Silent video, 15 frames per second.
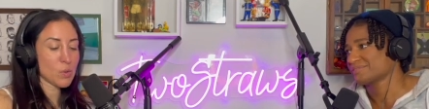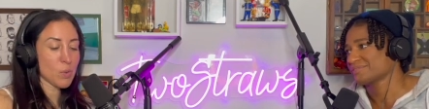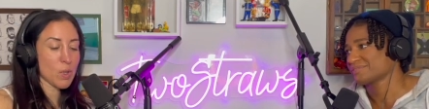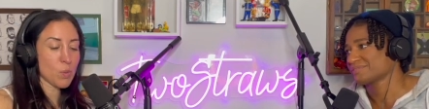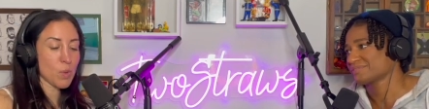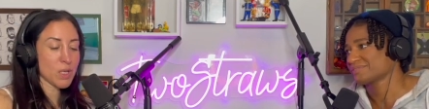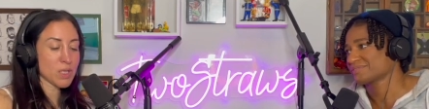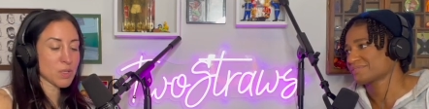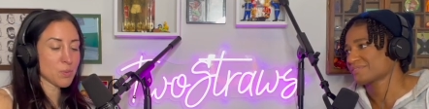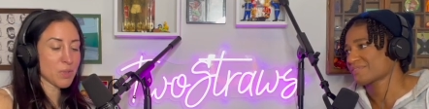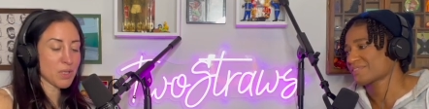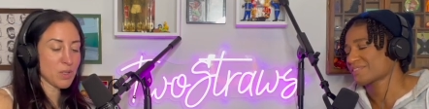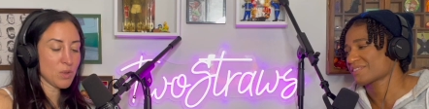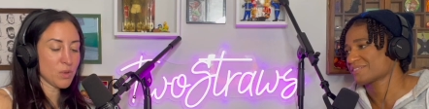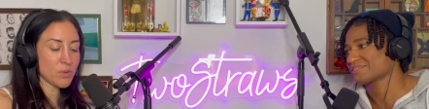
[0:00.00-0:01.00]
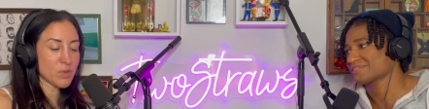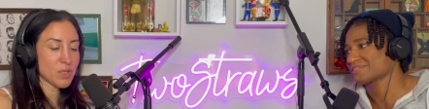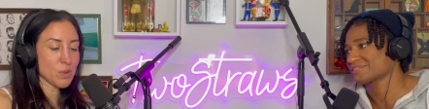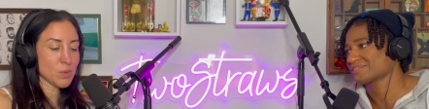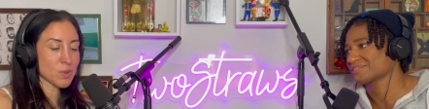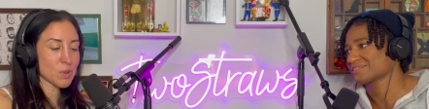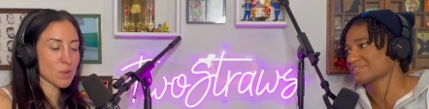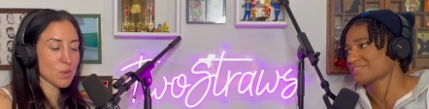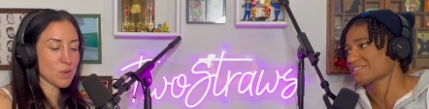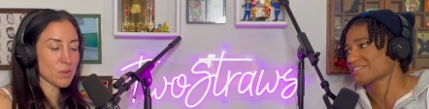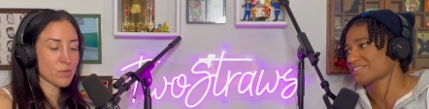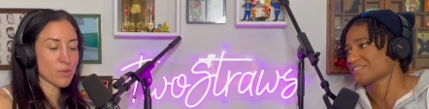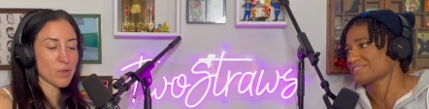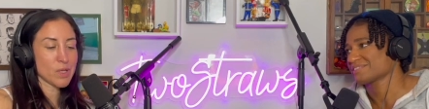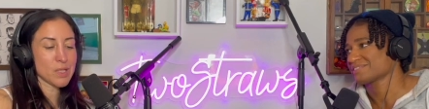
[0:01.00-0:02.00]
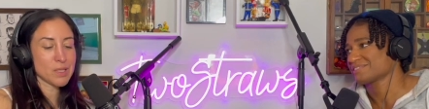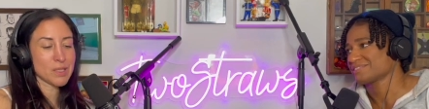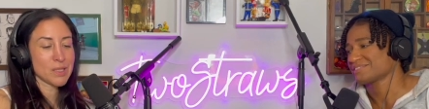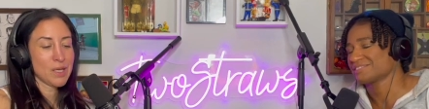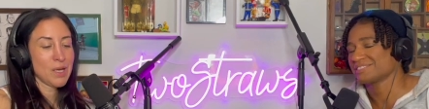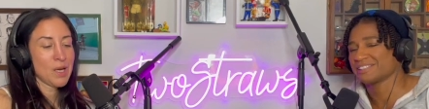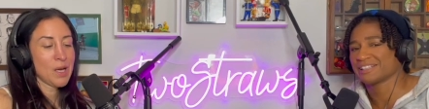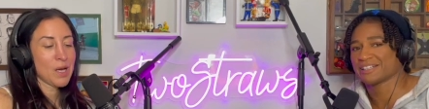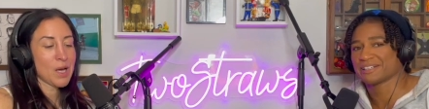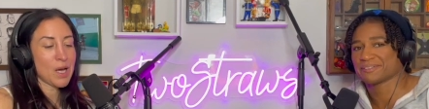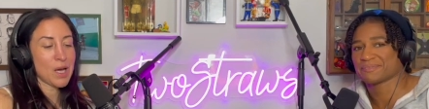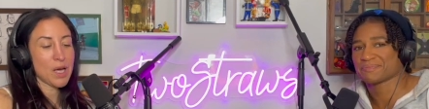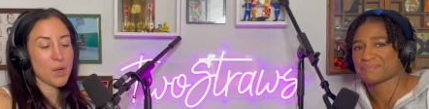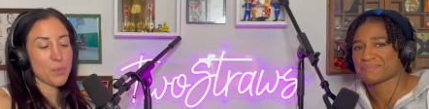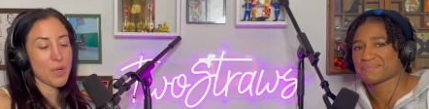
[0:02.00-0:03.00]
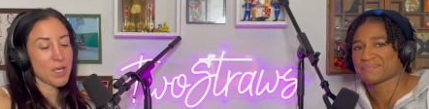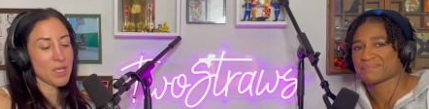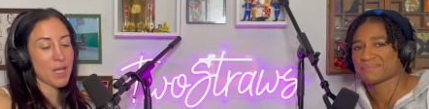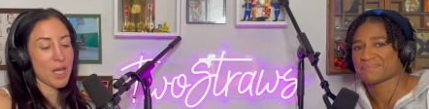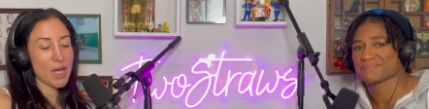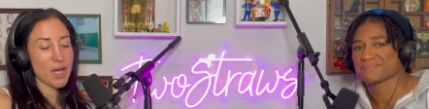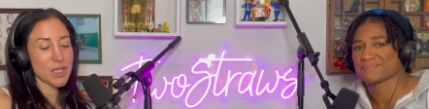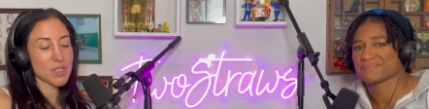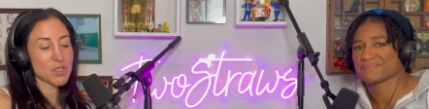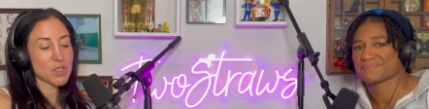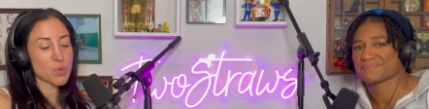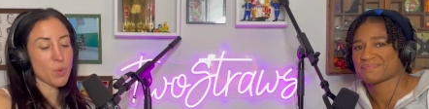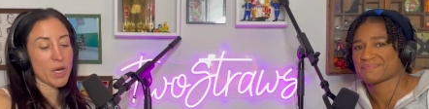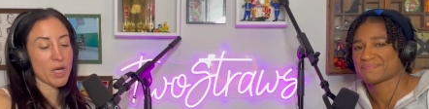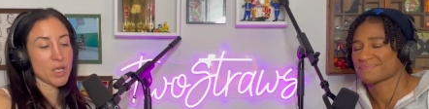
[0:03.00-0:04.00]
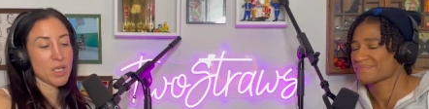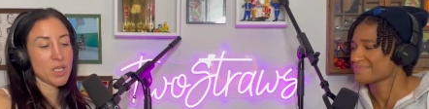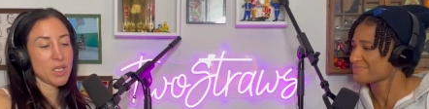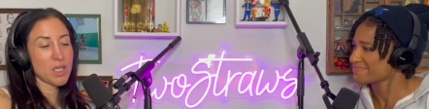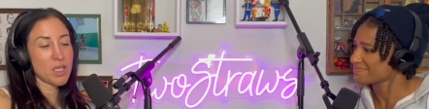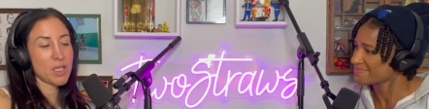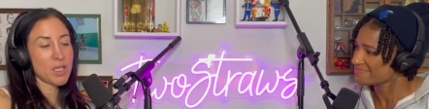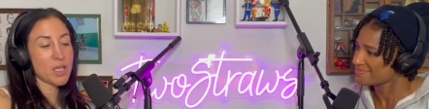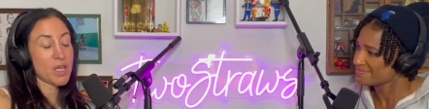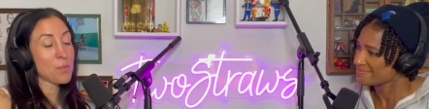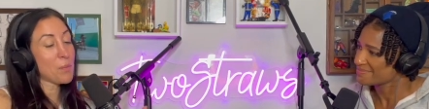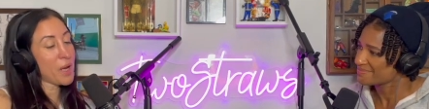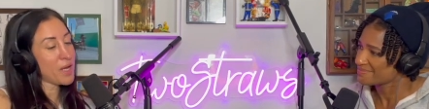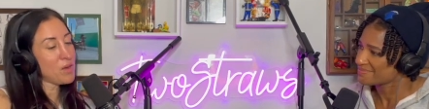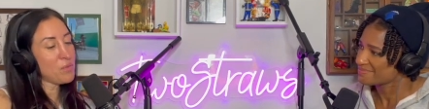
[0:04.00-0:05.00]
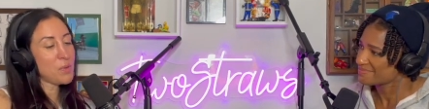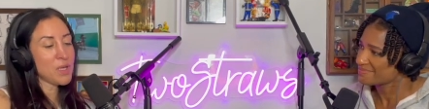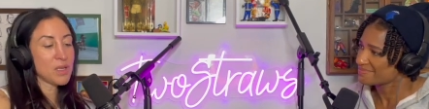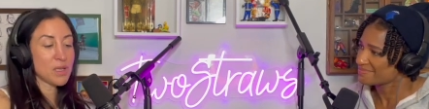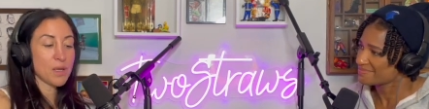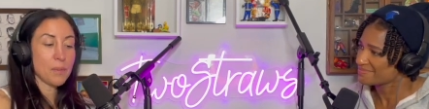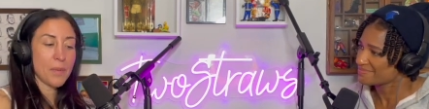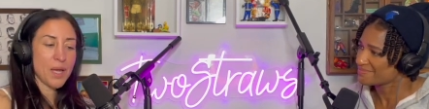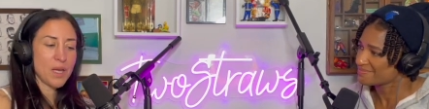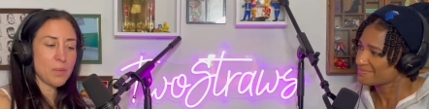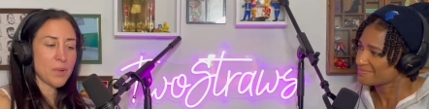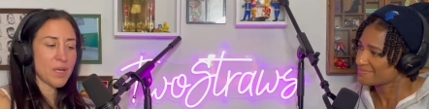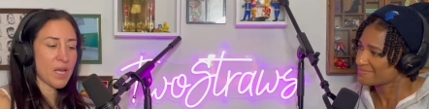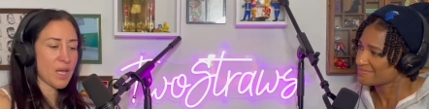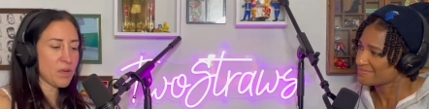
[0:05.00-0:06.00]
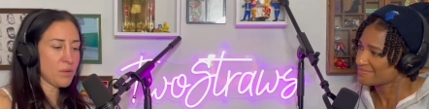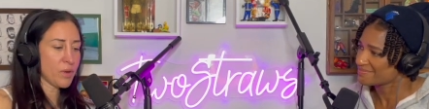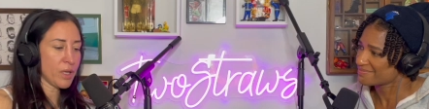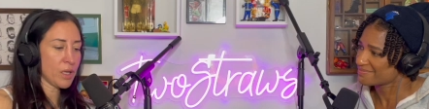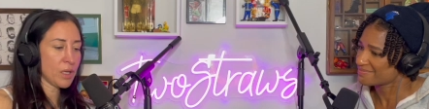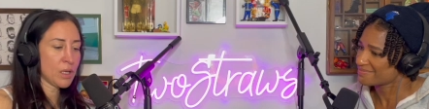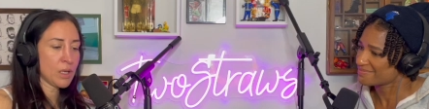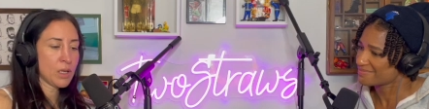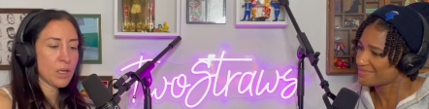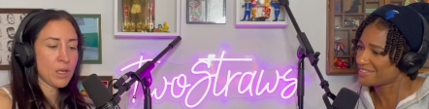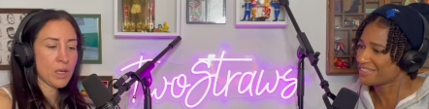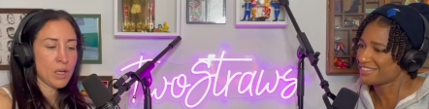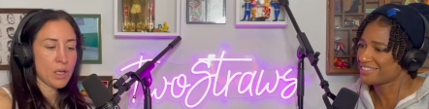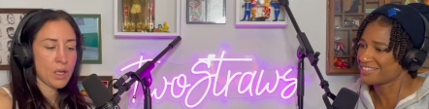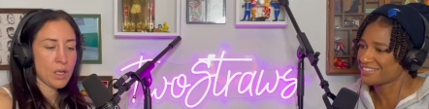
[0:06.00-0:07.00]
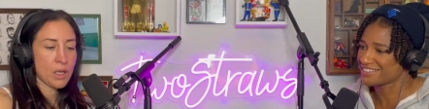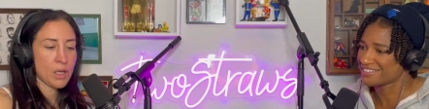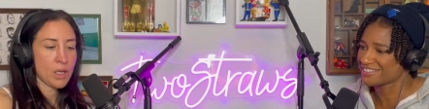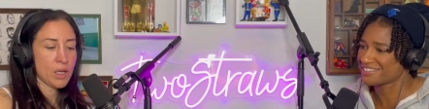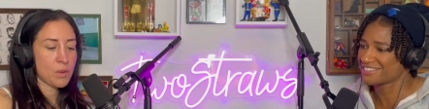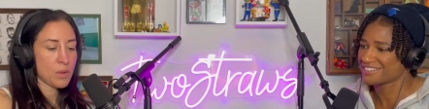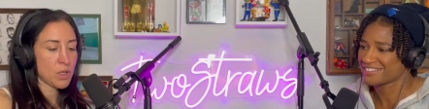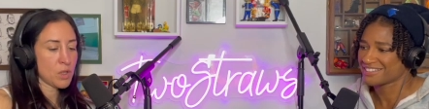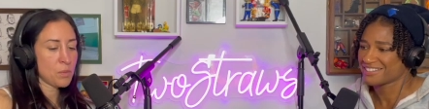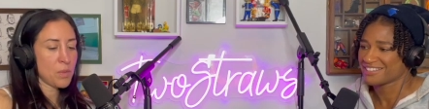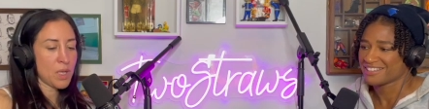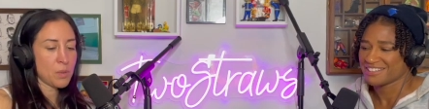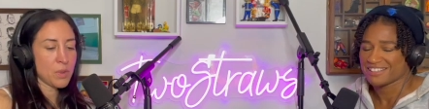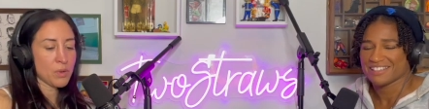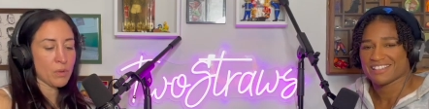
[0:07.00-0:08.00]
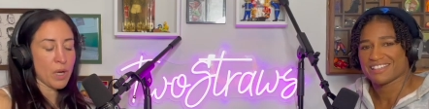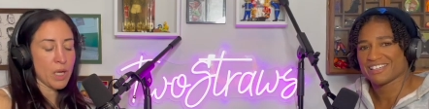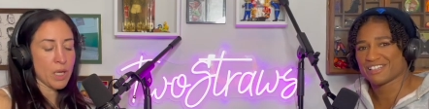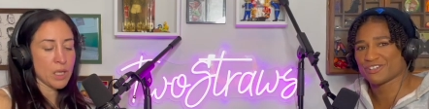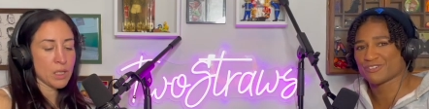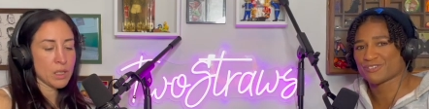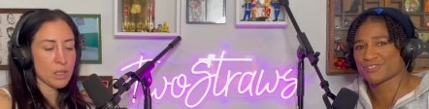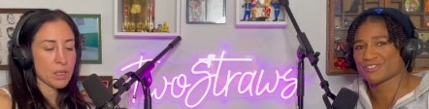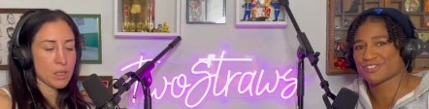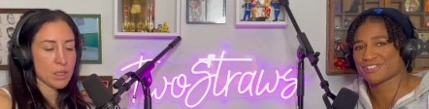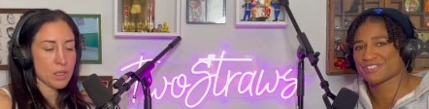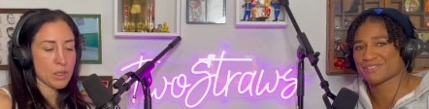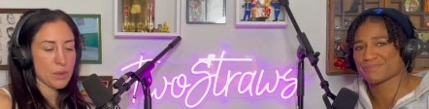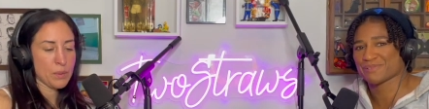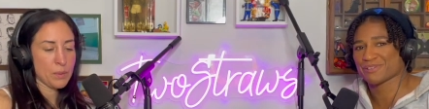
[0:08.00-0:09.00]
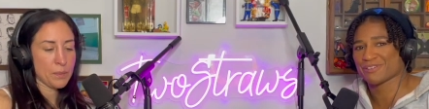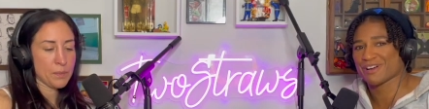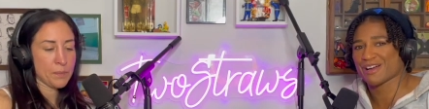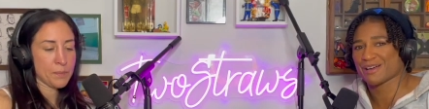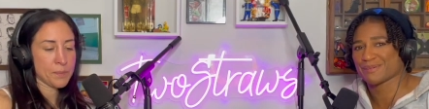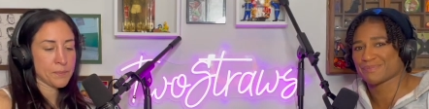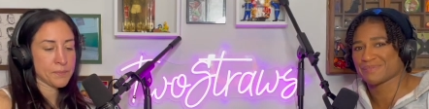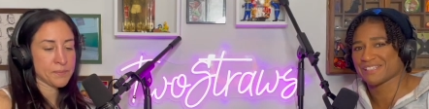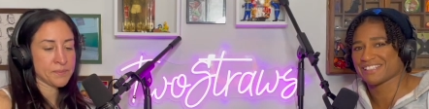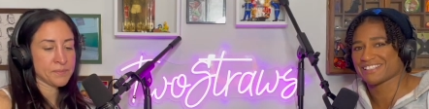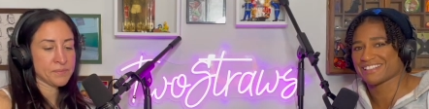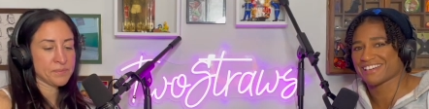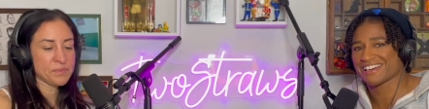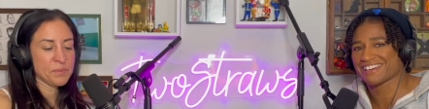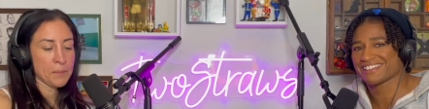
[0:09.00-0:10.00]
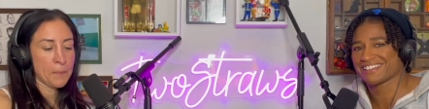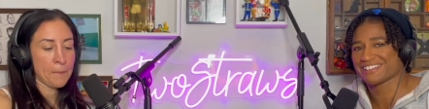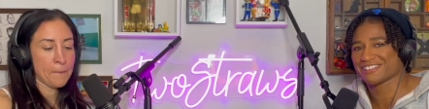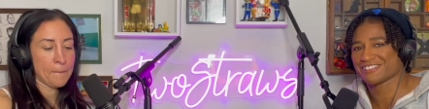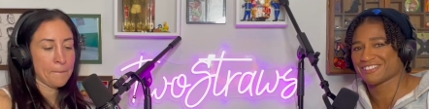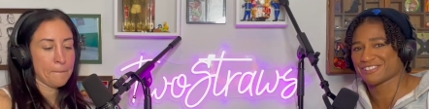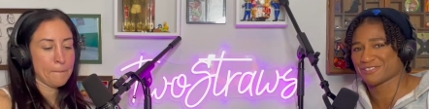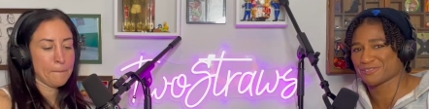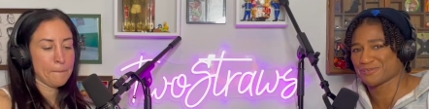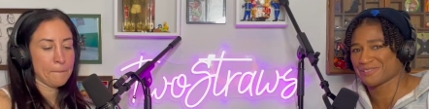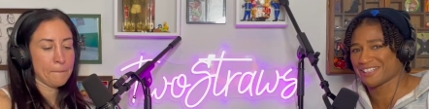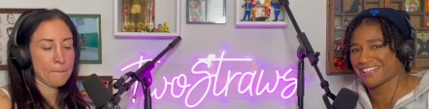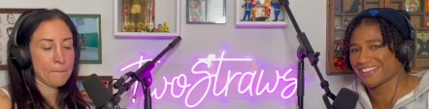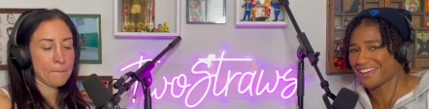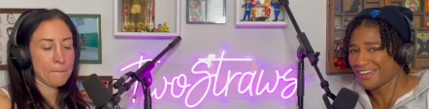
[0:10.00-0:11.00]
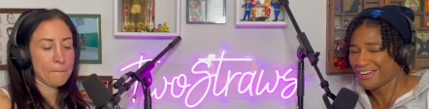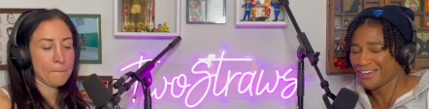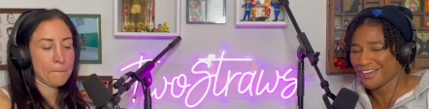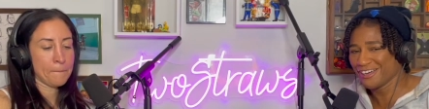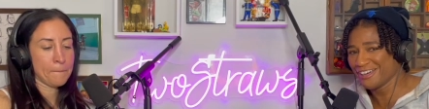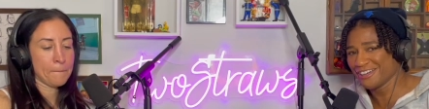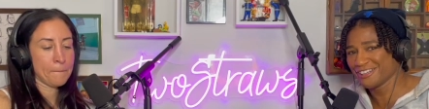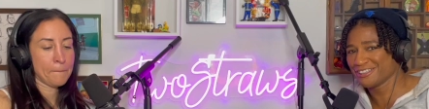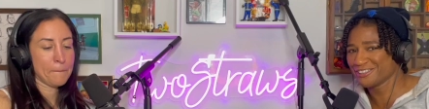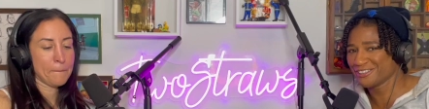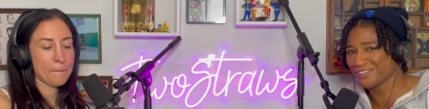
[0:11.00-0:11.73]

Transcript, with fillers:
Speaker 1: one was, but the UFC was all over it. Yeah, uh, but yeah, I swear he. It might have been. It might have been
Speaker 2: Henry. Yeah. You, may be right. And of course, Merab being the guy that he was would be like, hey, you